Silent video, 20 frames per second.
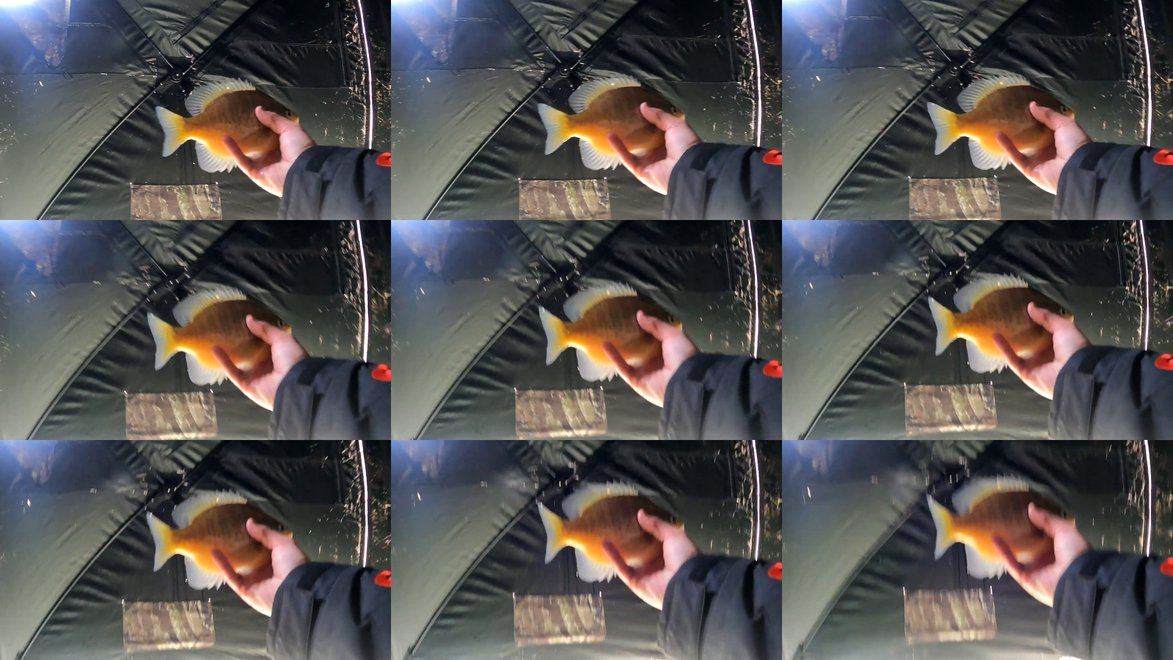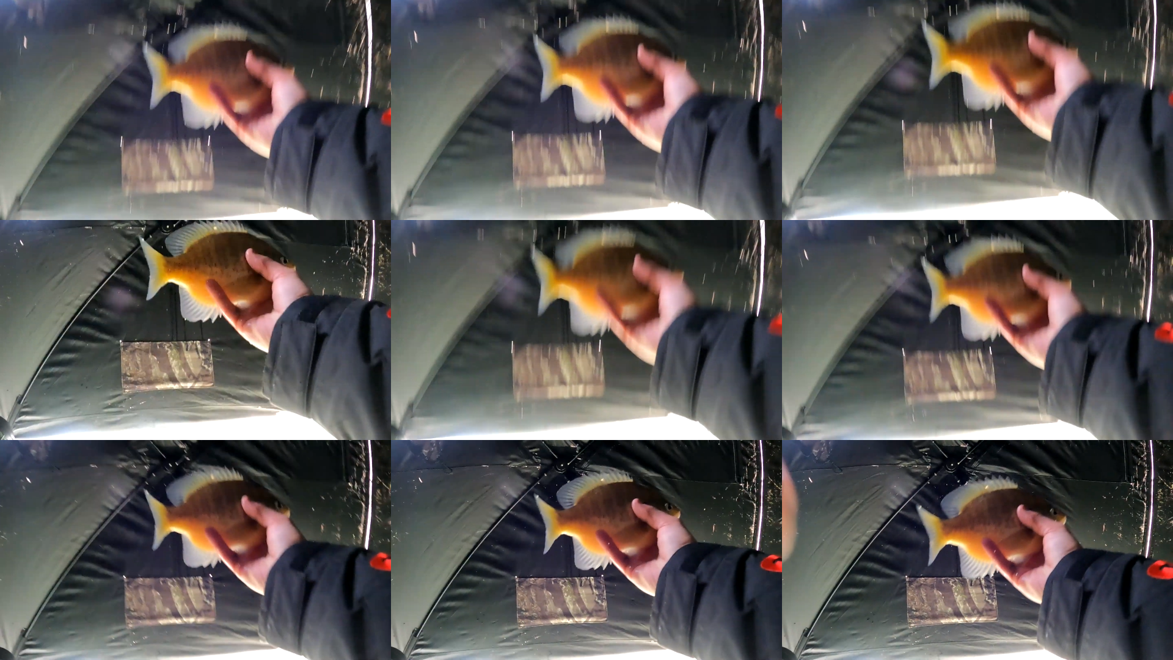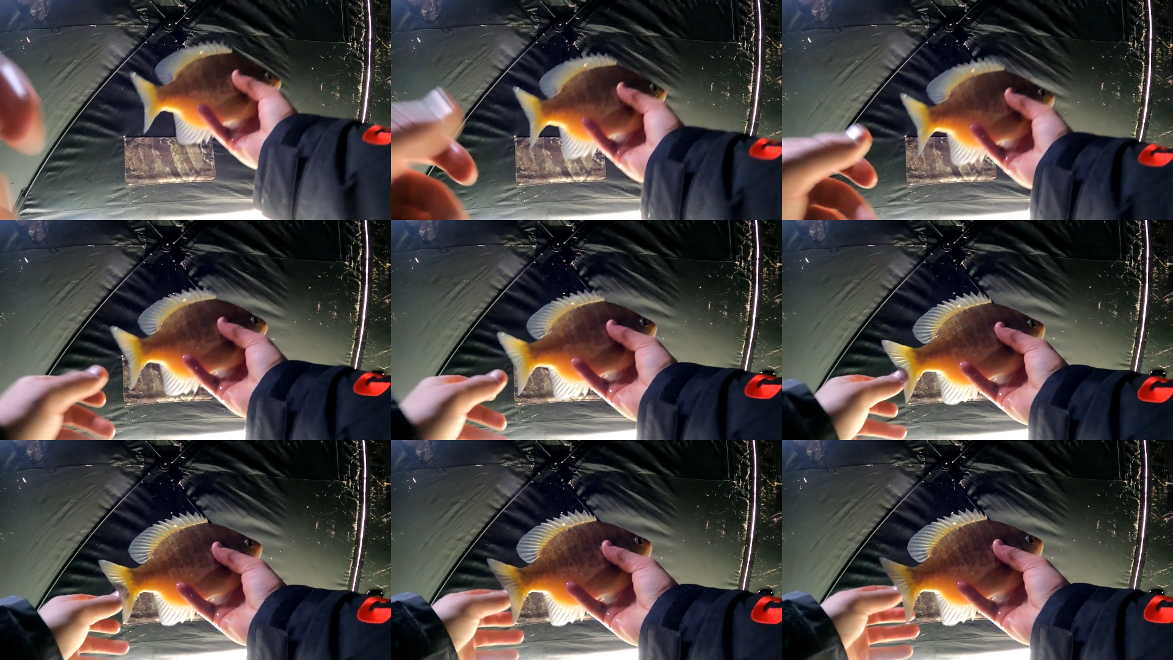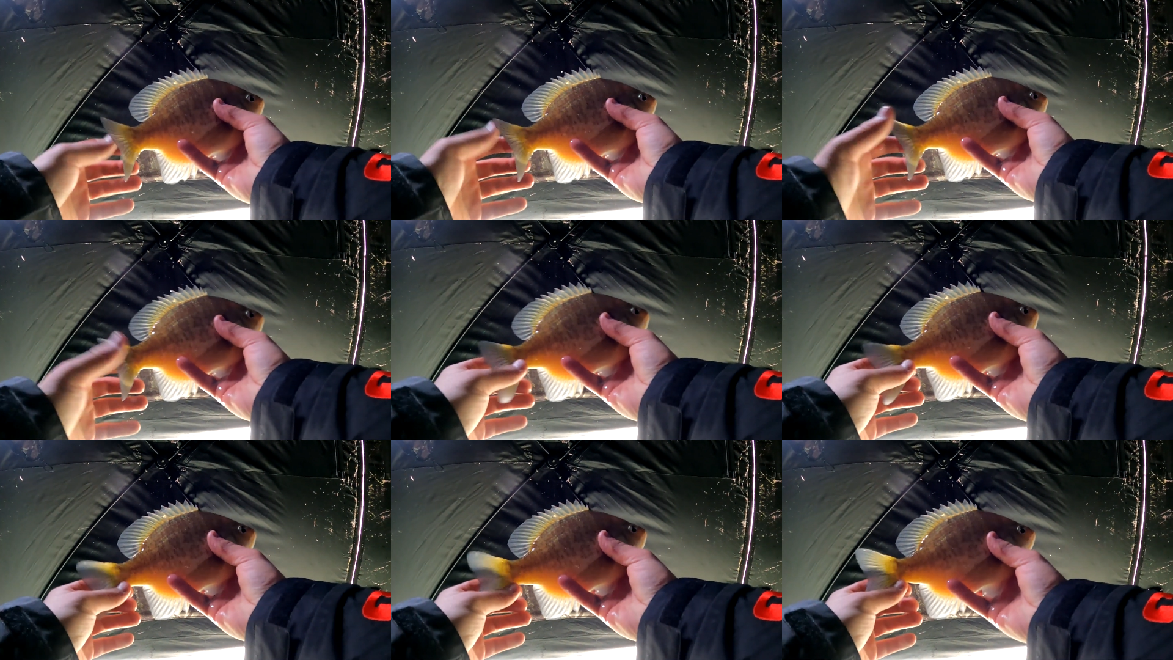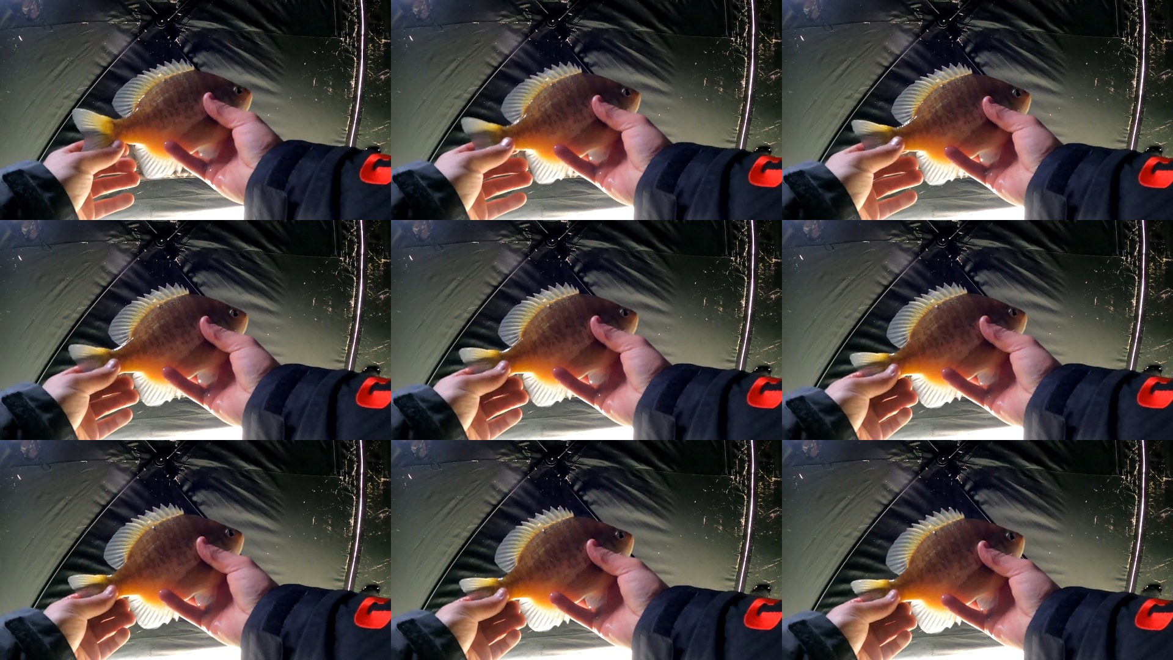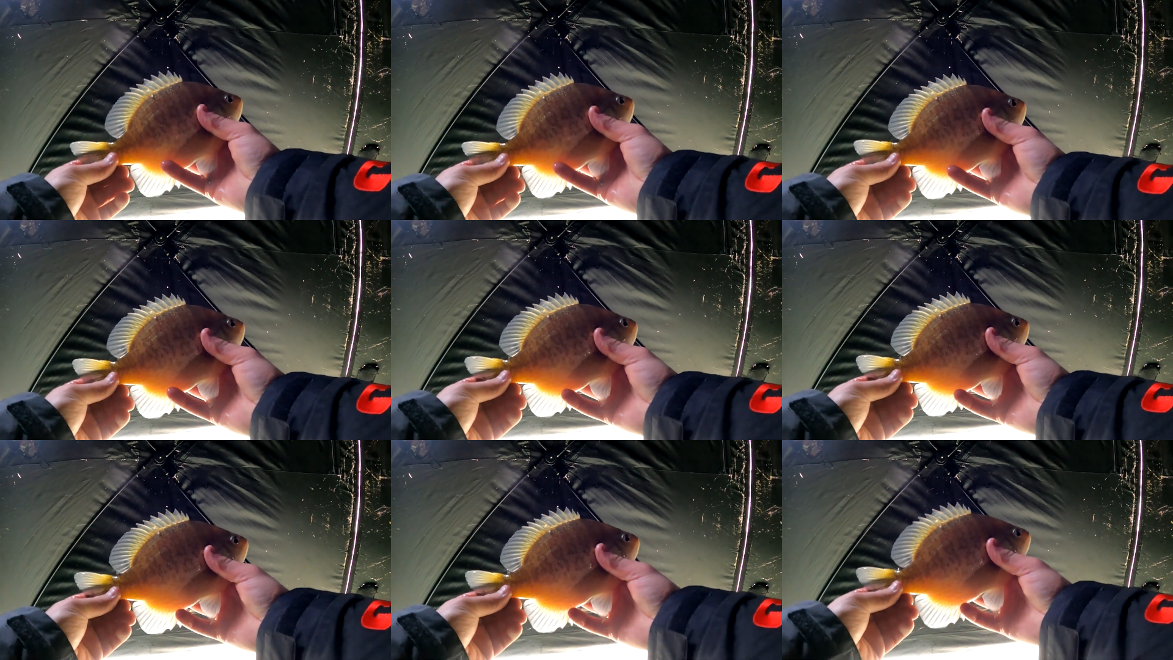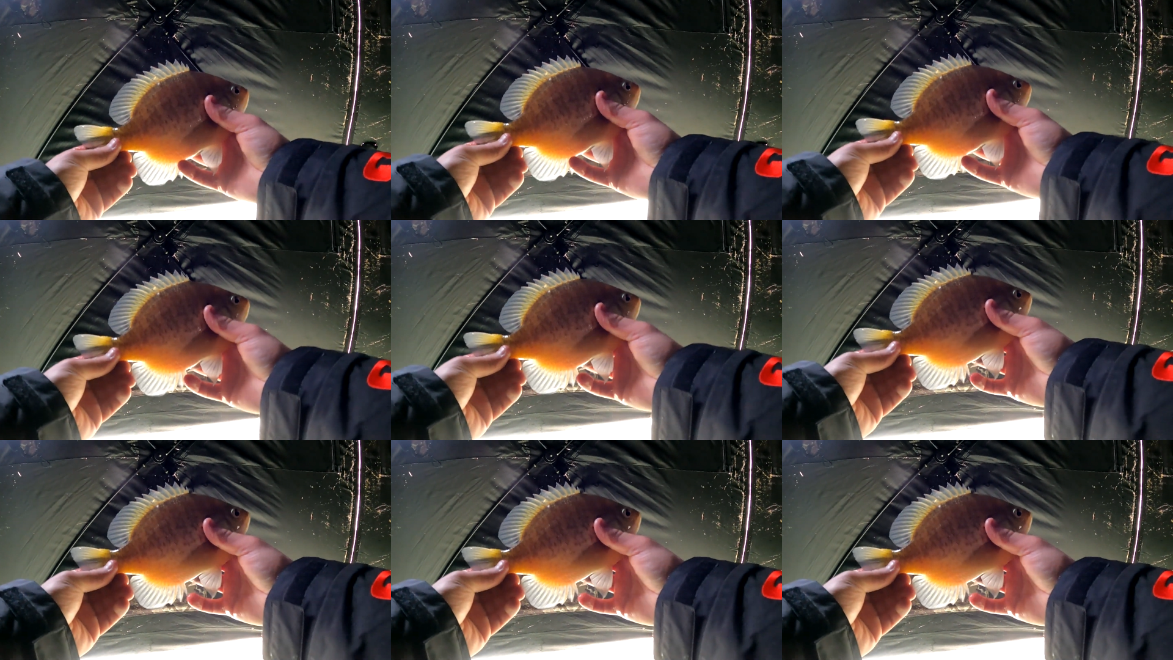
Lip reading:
No face is visible, so there are no lips to read.